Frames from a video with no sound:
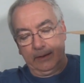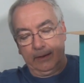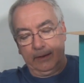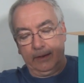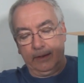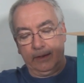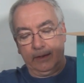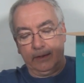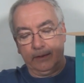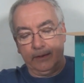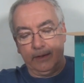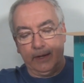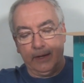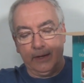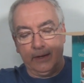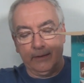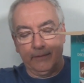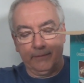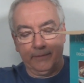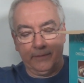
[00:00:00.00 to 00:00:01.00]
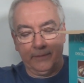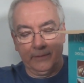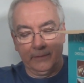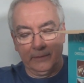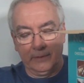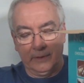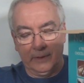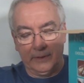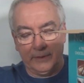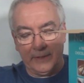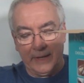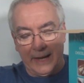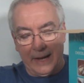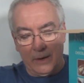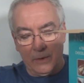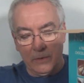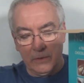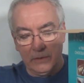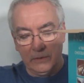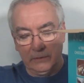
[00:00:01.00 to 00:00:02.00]
and you have a
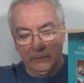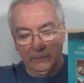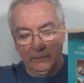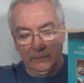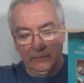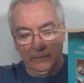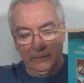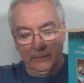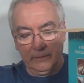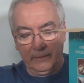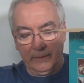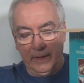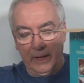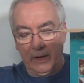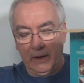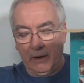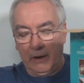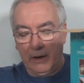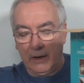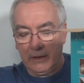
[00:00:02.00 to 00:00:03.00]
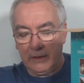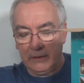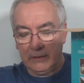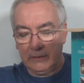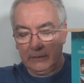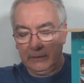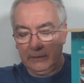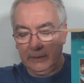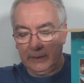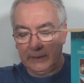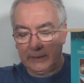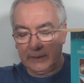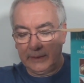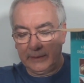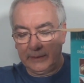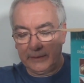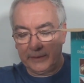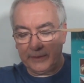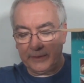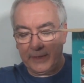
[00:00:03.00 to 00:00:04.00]
tower, an auger, and
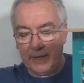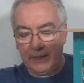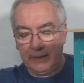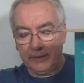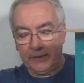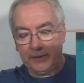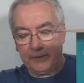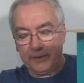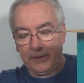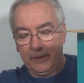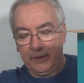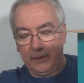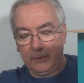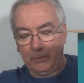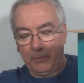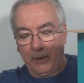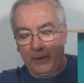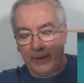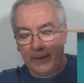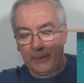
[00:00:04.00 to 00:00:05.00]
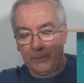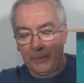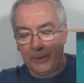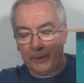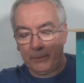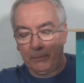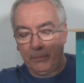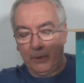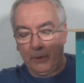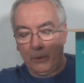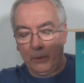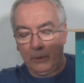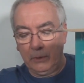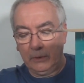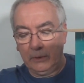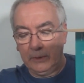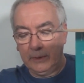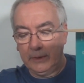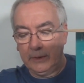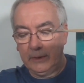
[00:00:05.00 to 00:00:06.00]
then the stainless steel bottom of the
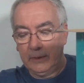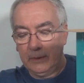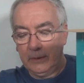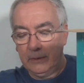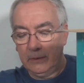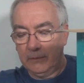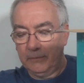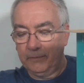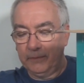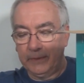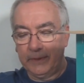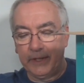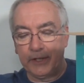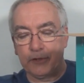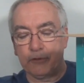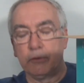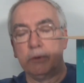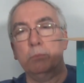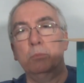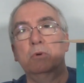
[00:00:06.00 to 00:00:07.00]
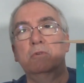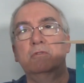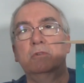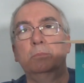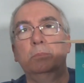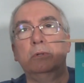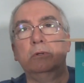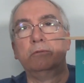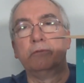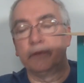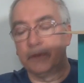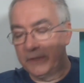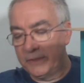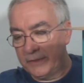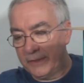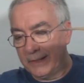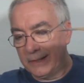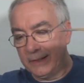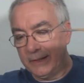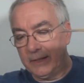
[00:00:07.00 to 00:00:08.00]
bowl. Hopefully it's removable for
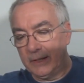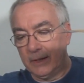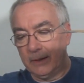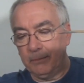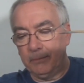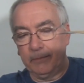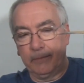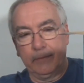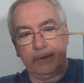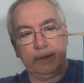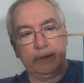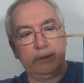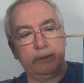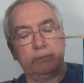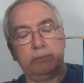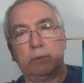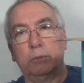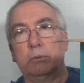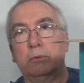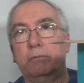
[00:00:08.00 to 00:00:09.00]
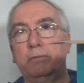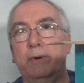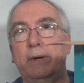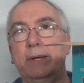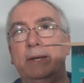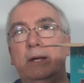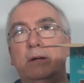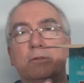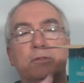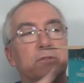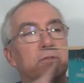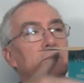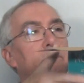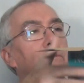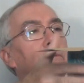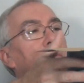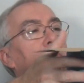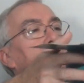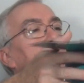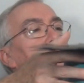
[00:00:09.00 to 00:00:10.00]
easy cleanup, but we'll find out
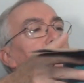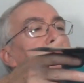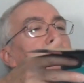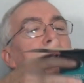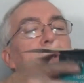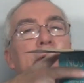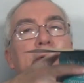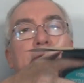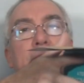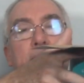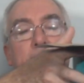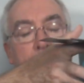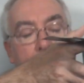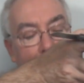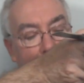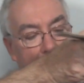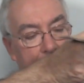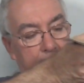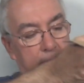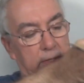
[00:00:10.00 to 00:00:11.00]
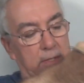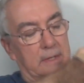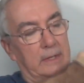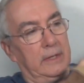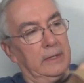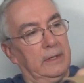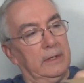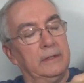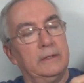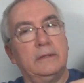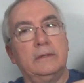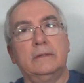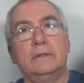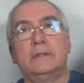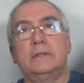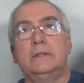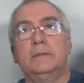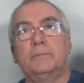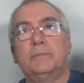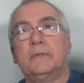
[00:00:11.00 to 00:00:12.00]
soon enough.
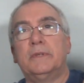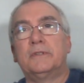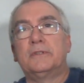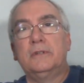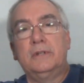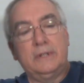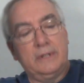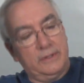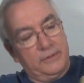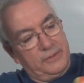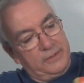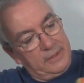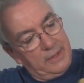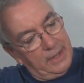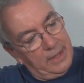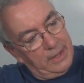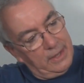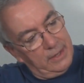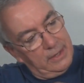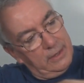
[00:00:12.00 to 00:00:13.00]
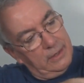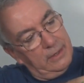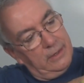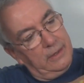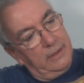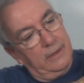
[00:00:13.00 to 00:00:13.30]
Let's tip this on its side.